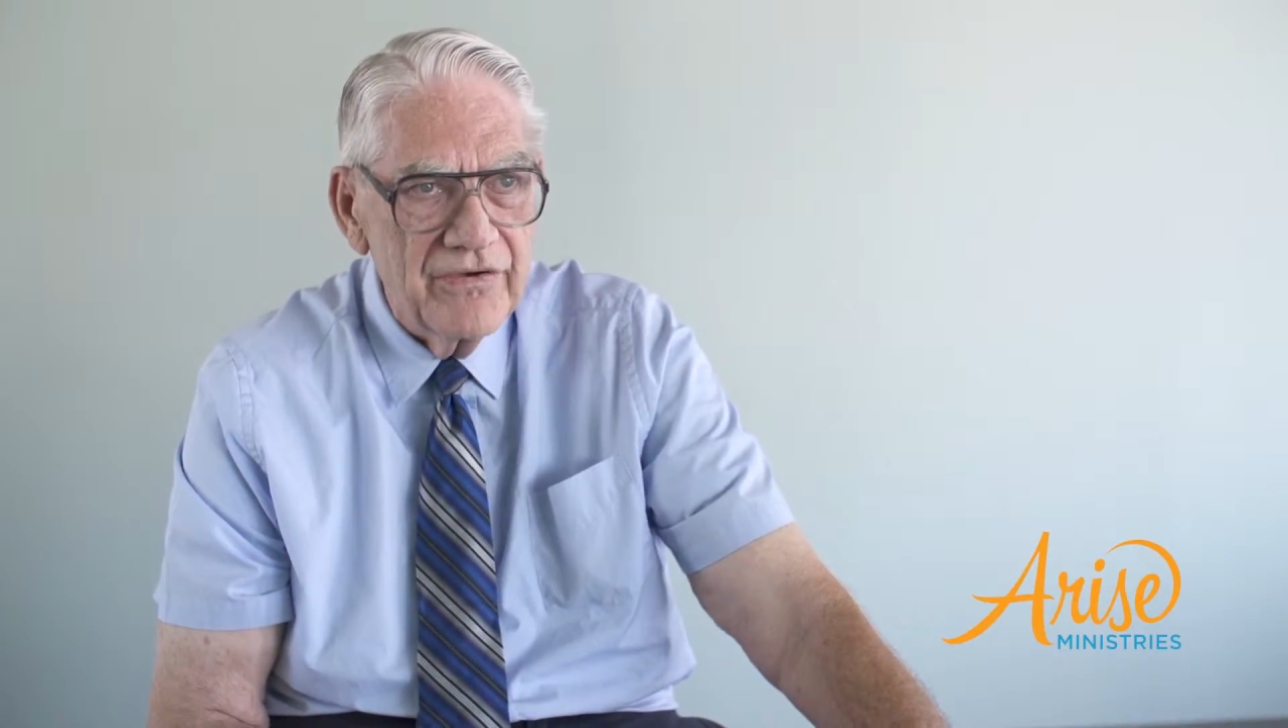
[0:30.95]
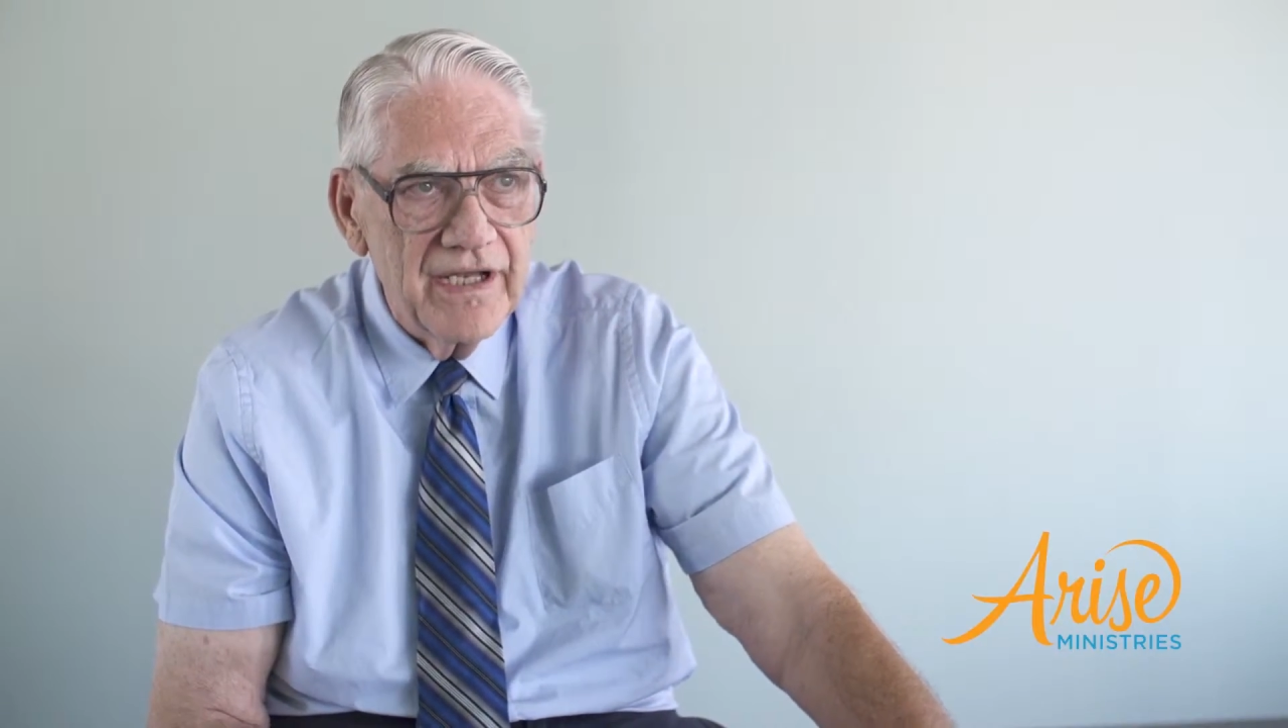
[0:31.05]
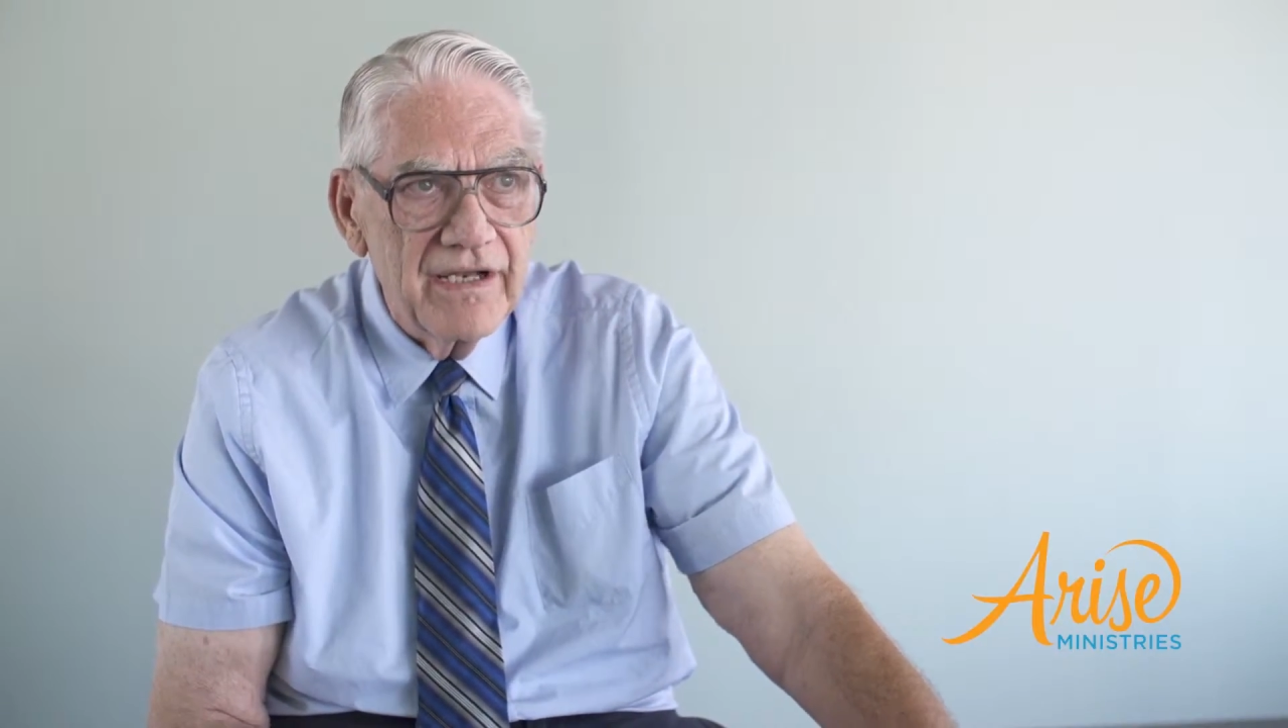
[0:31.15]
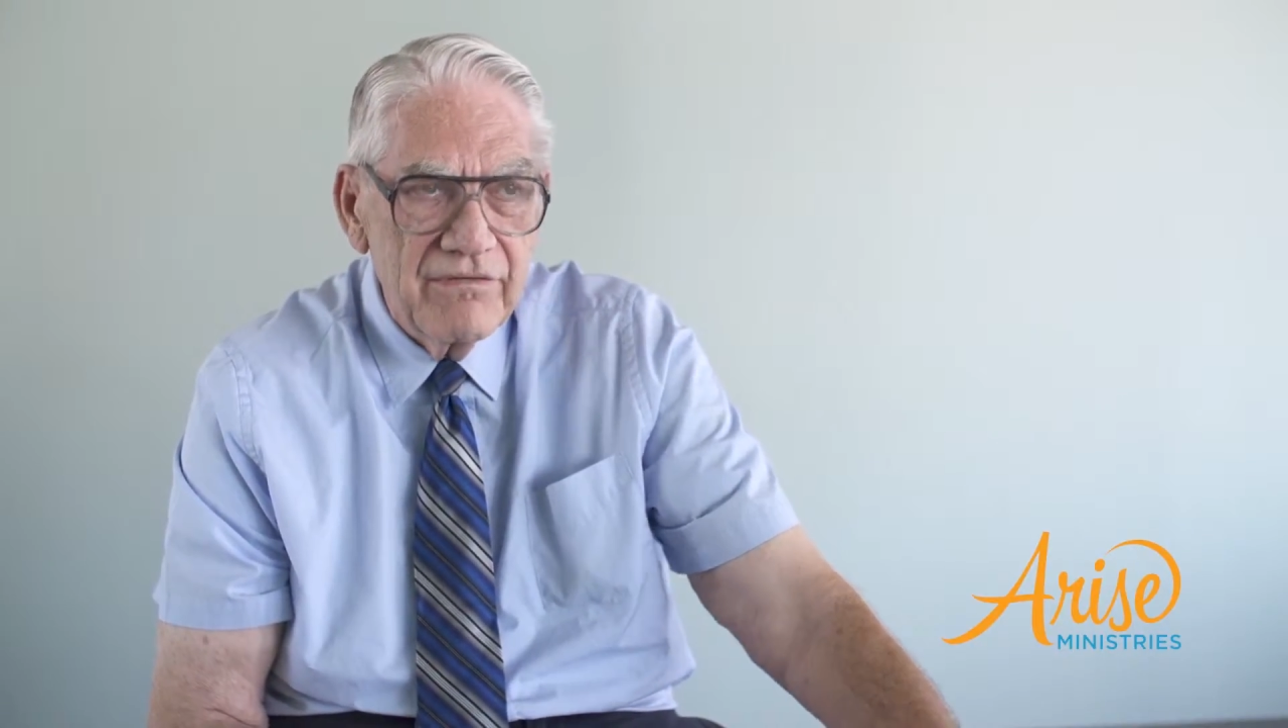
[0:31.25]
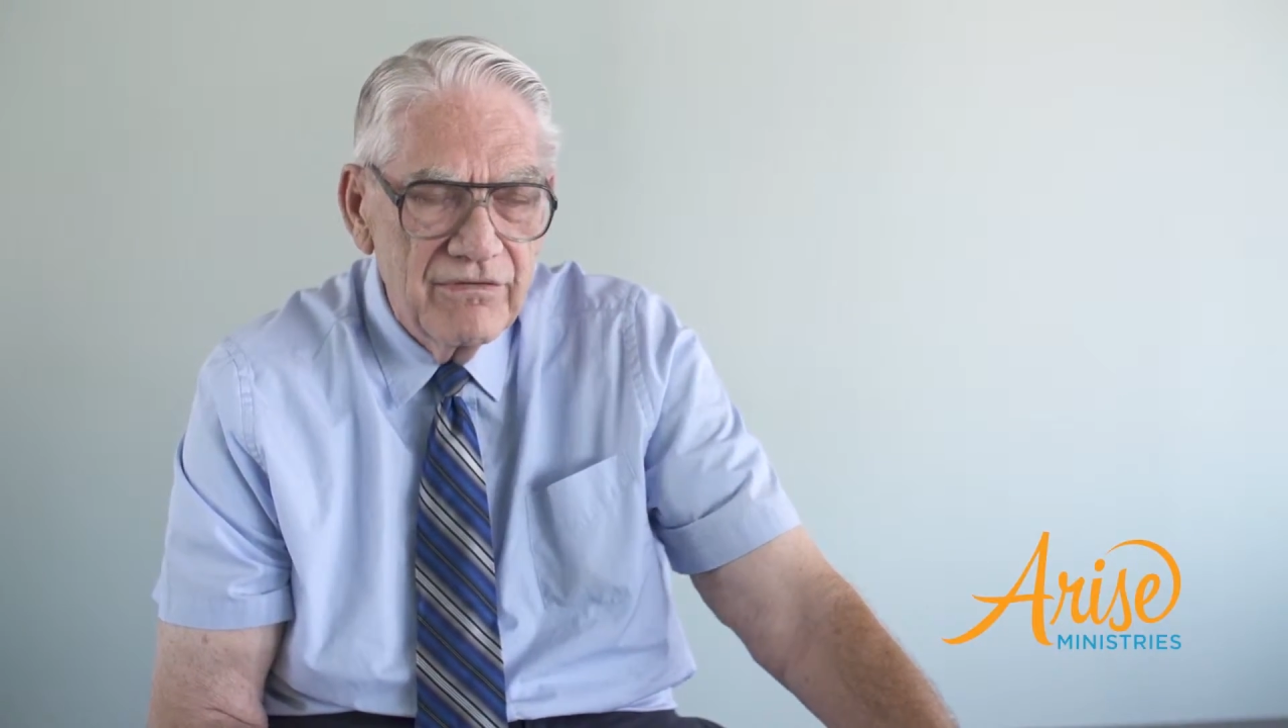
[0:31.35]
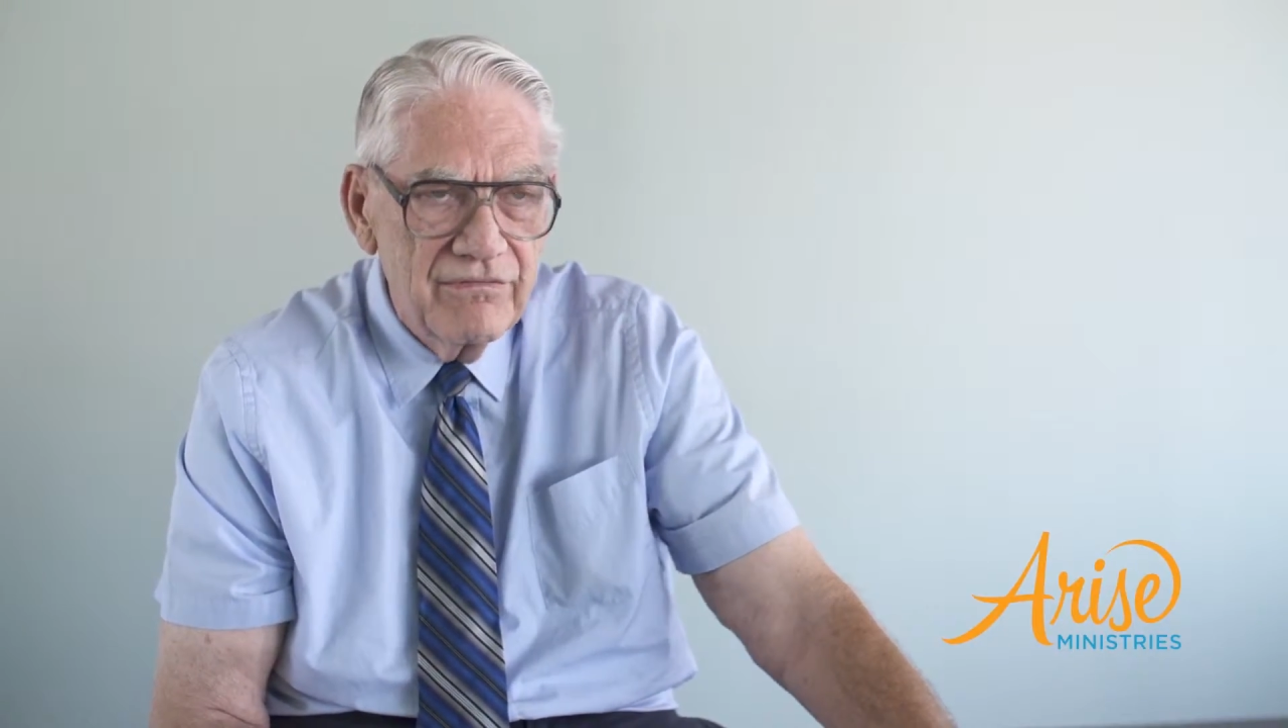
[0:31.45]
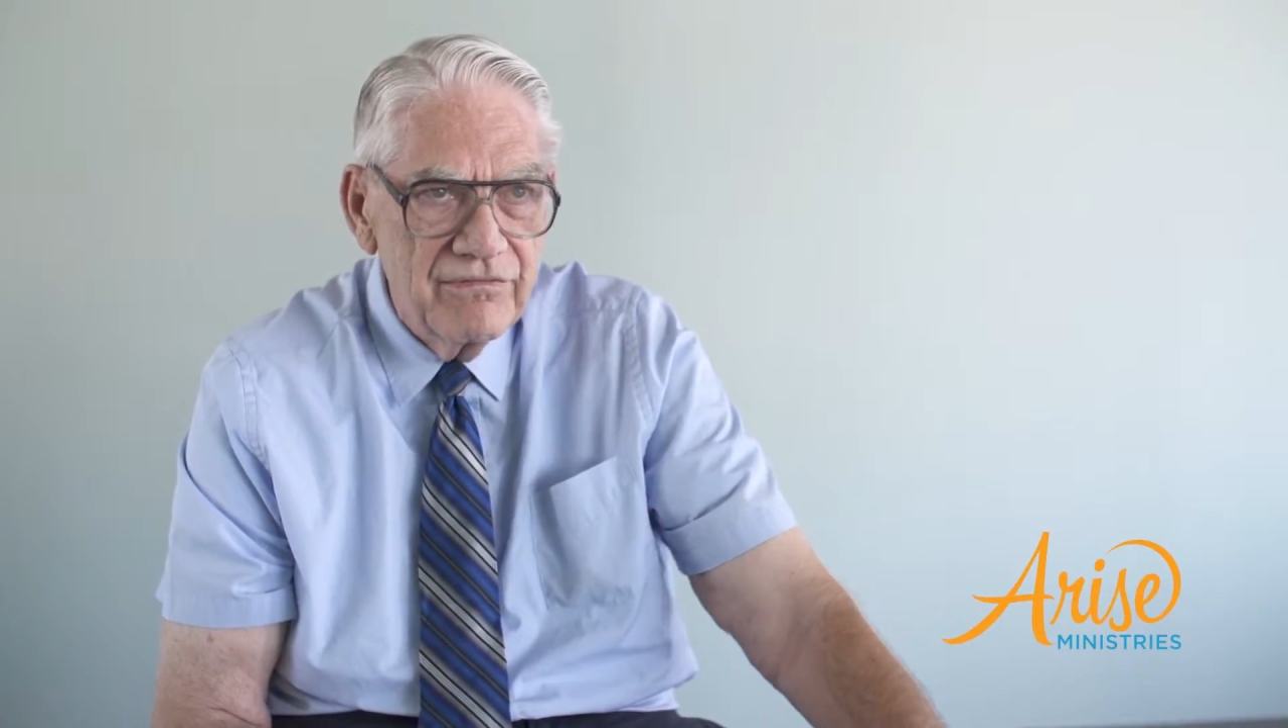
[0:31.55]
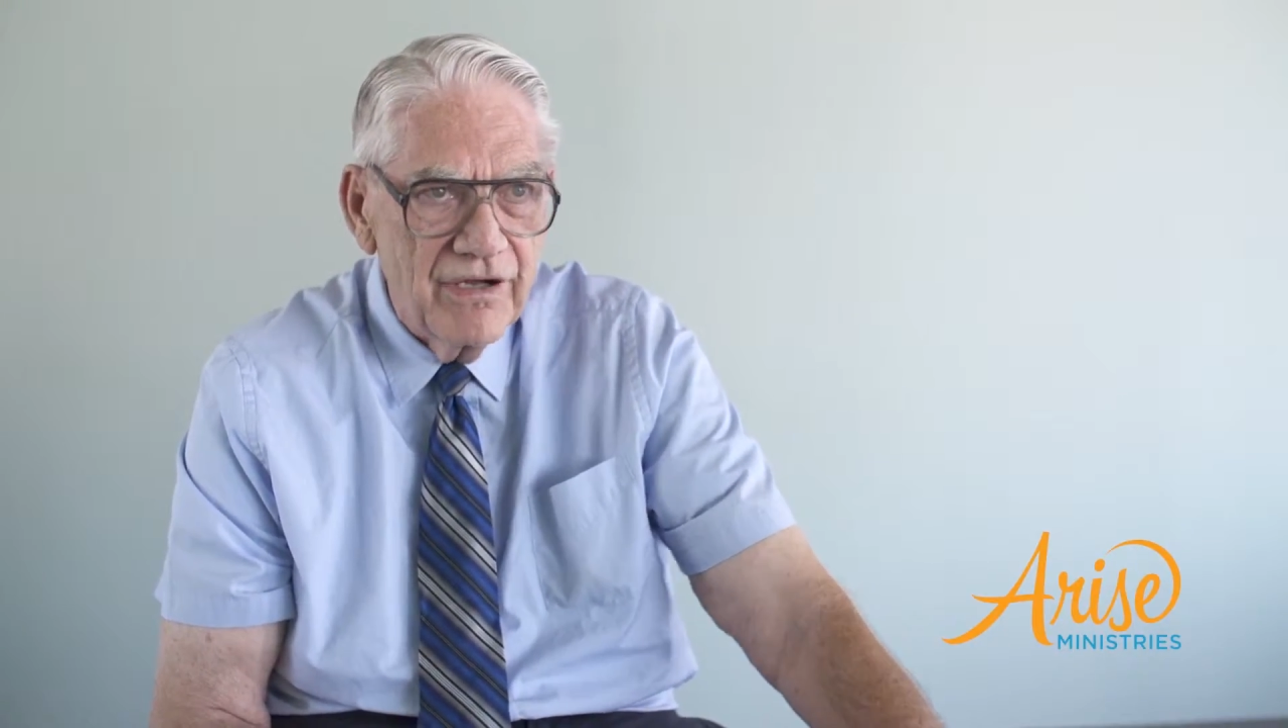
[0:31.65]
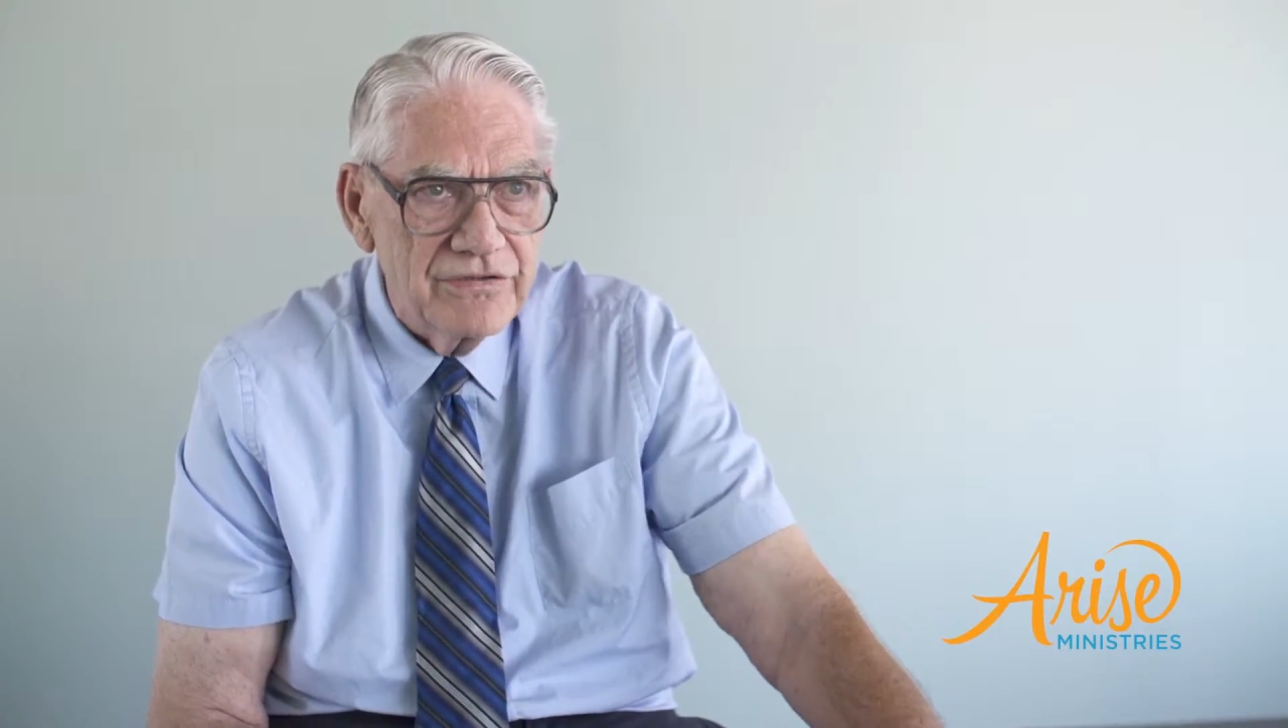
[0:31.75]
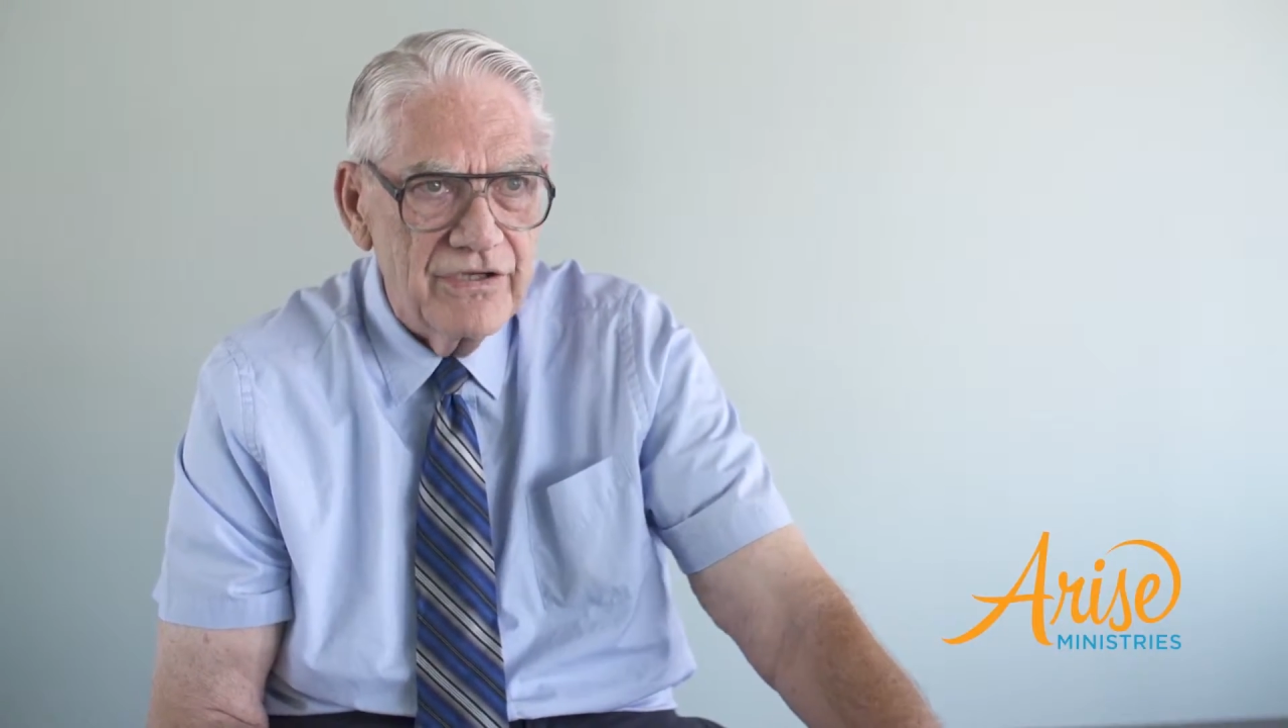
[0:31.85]
and
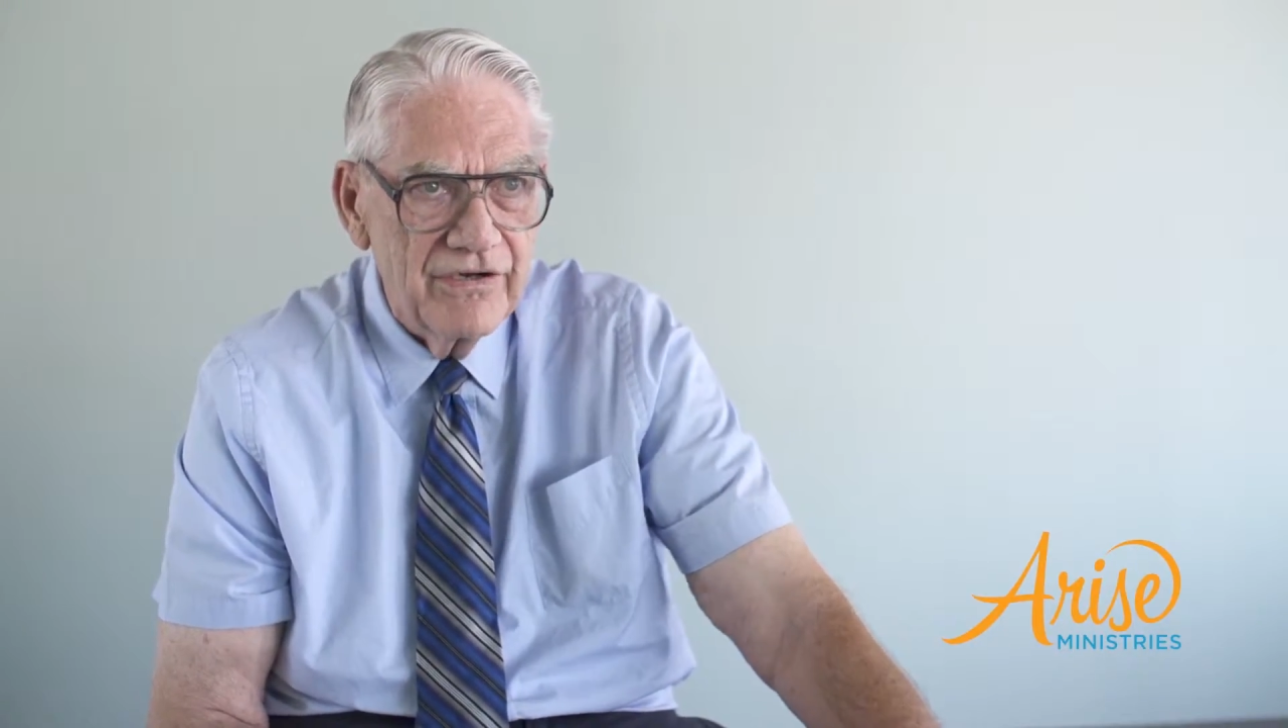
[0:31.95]
then also